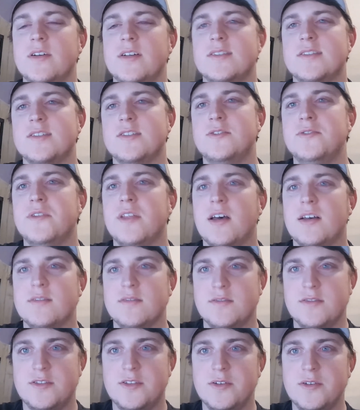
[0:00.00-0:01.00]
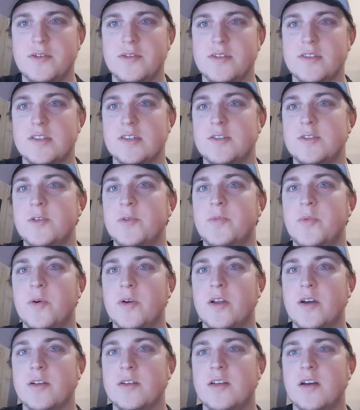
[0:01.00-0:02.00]
is a 2002. It's a
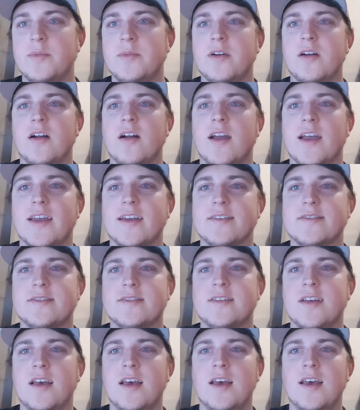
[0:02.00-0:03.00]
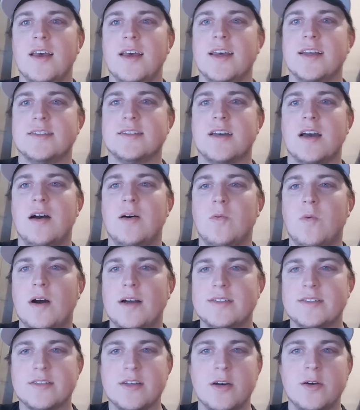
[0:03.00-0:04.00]
2.0 WRX. It's got
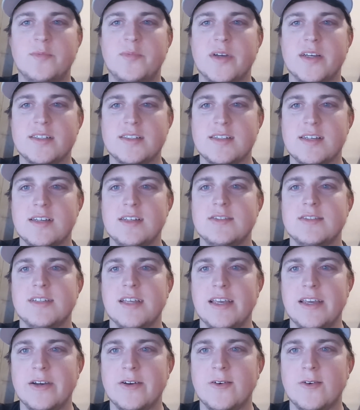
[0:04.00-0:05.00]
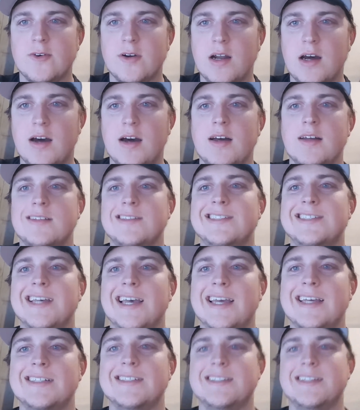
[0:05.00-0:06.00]
Wiseco pistons, Eagle rods,
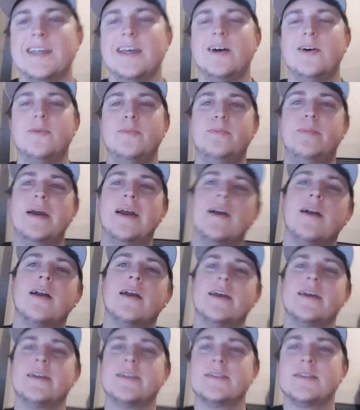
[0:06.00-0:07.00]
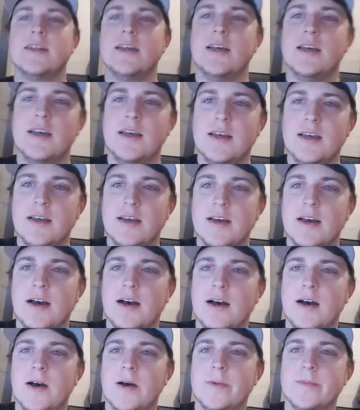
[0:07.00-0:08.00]
ACL bearings,
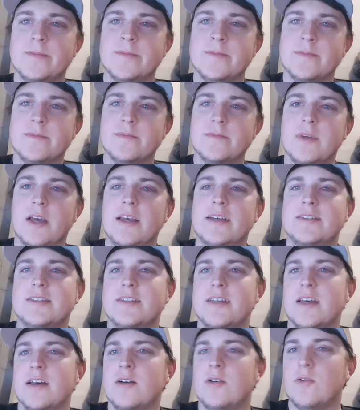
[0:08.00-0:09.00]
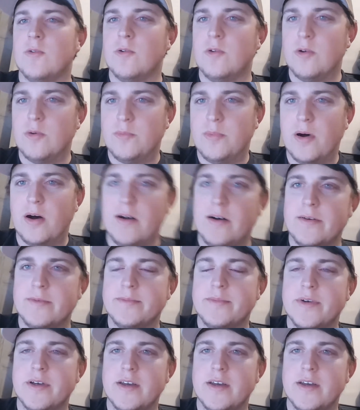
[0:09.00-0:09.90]
um, ACL oil pump,